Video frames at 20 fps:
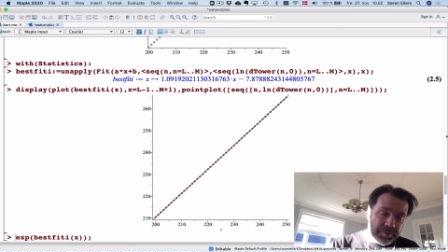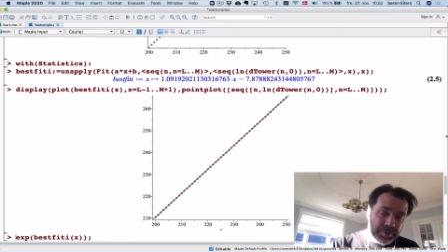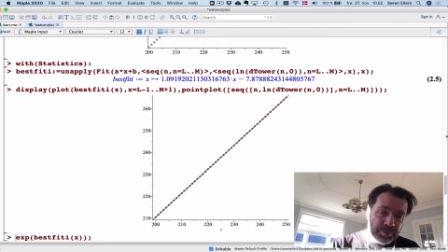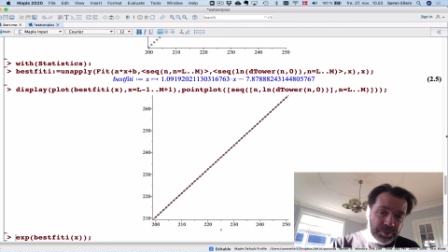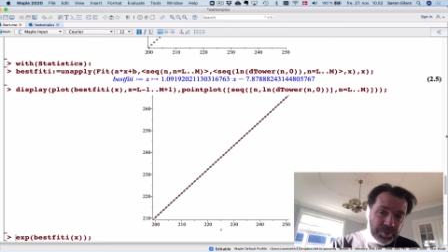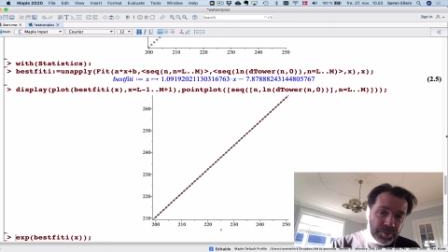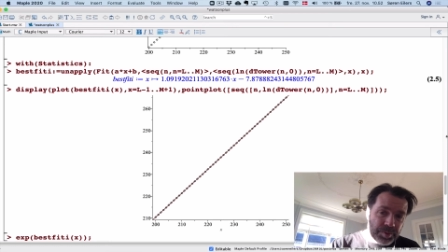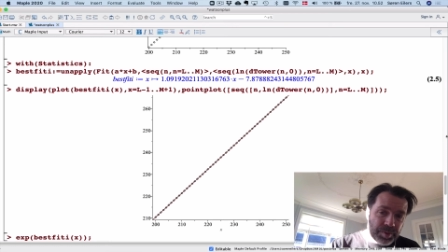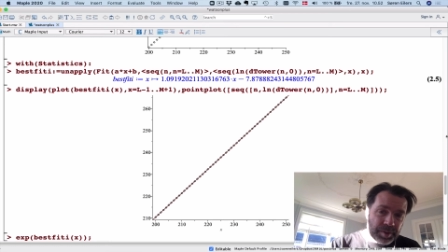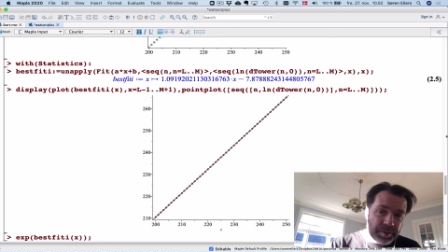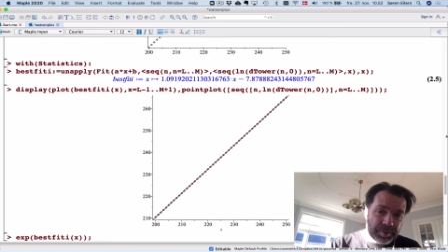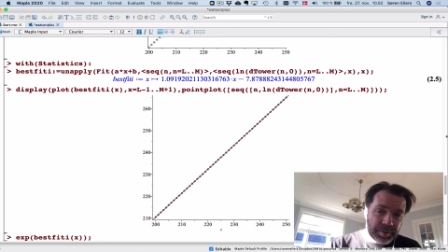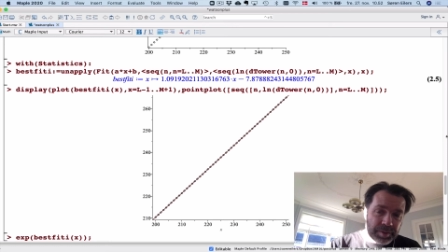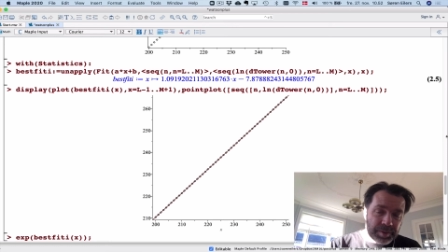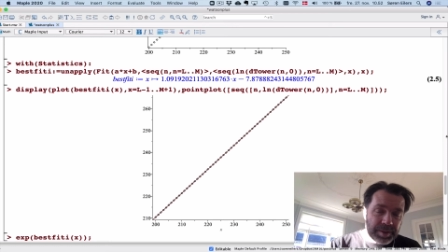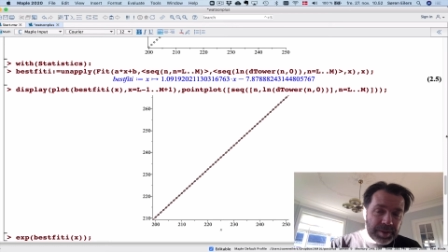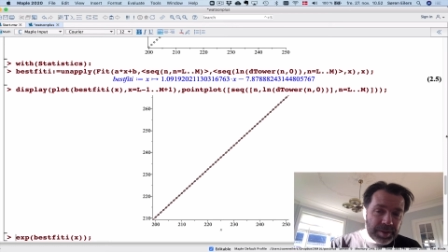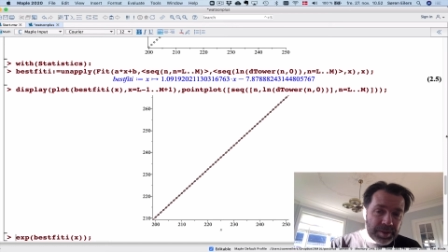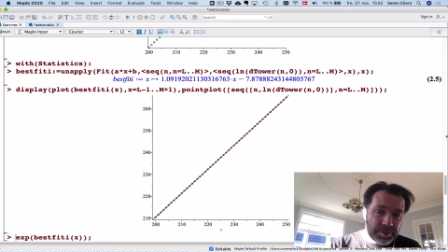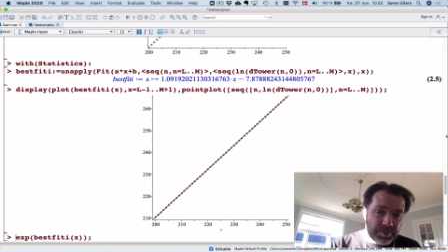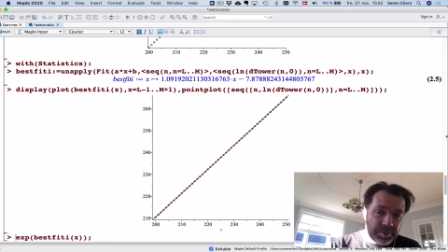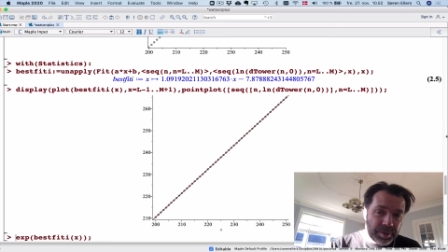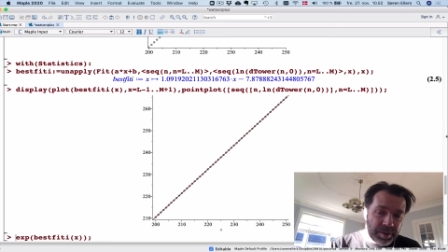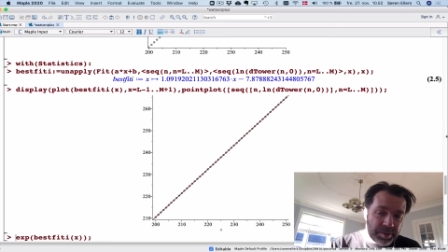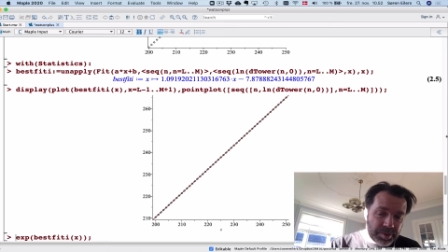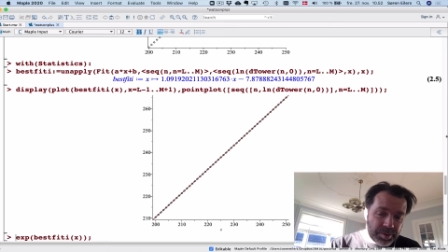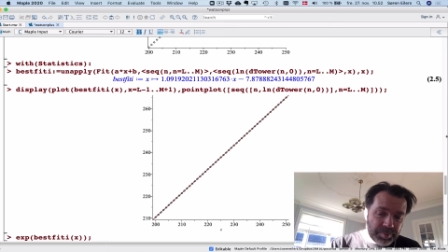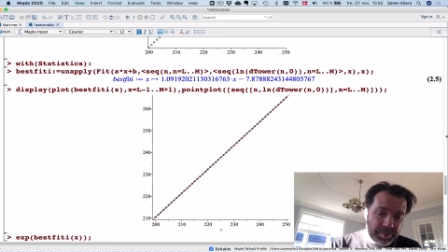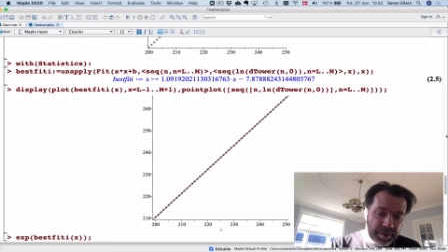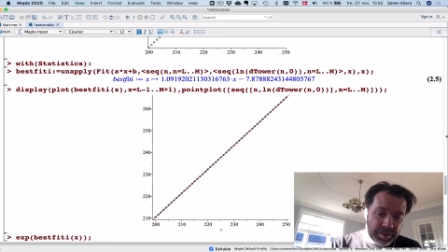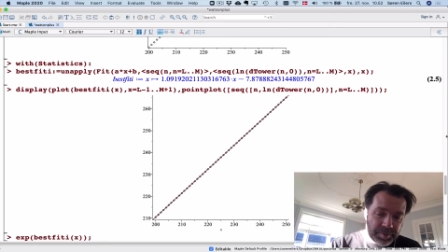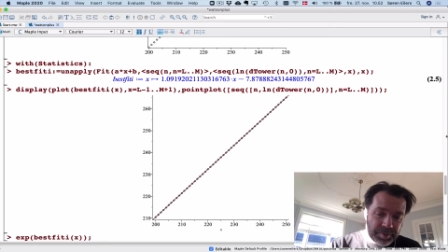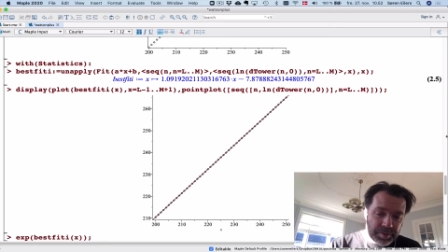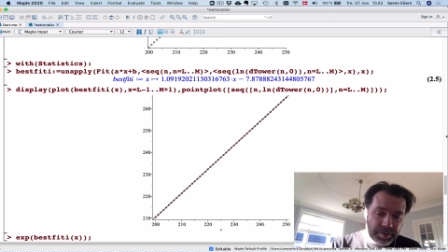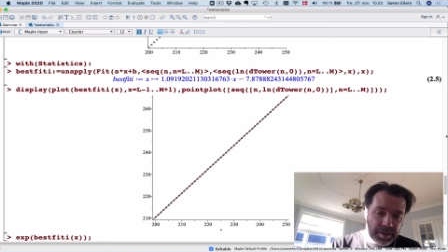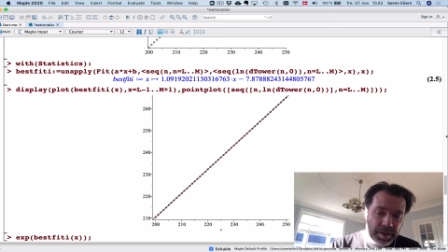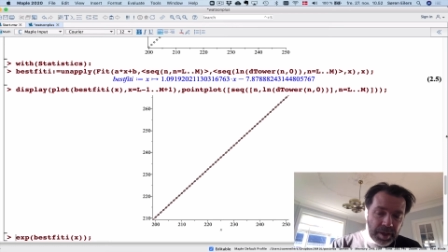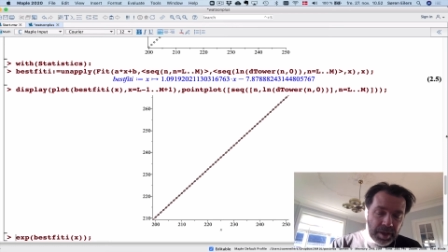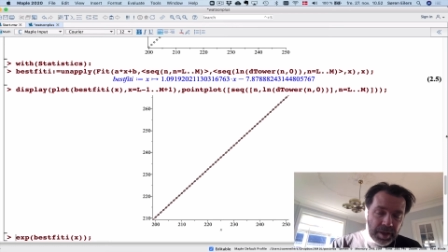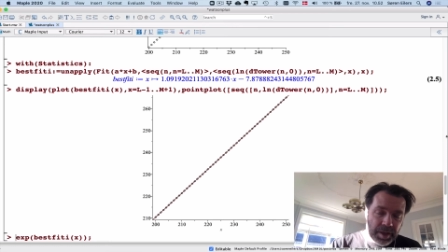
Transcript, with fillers: you're using the least squares method